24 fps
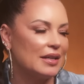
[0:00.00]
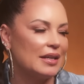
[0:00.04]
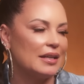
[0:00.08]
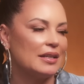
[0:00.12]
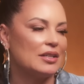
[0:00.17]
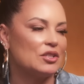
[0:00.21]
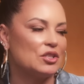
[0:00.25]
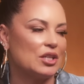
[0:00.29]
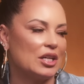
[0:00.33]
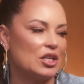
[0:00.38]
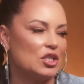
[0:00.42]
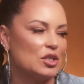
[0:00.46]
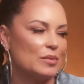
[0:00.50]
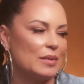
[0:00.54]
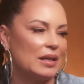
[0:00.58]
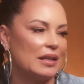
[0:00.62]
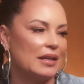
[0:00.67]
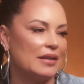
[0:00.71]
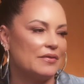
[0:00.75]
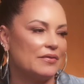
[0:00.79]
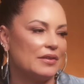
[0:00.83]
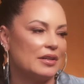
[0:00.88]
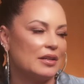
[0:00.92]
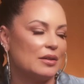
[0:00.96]
and a change in my
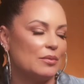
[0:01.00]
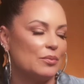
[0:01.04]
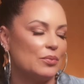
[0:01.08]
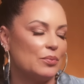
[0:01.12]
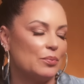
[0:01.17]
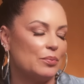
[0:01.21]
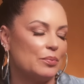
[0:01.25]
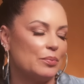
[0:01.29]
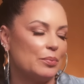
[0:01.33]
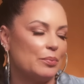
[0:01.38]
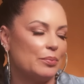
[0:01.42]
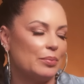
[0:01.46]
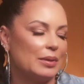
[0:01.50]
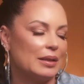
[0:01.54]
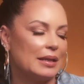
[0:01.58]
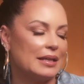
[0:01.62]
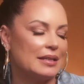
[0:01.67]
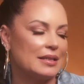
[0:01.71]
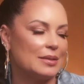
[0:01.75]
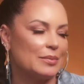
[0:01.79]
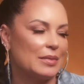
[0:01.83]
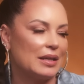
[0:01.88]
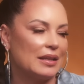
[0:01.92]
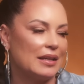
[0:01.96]
life and a
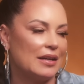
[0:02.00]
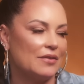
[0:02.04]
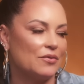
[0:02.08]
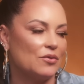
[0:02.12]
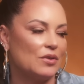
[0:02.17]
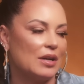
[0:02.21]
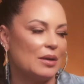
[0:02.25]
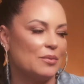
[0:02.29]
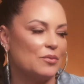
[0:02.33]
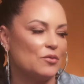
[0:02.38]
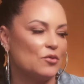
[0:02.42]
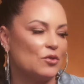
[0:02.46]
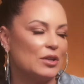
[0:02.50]
place in my life where I'm mm-hmm.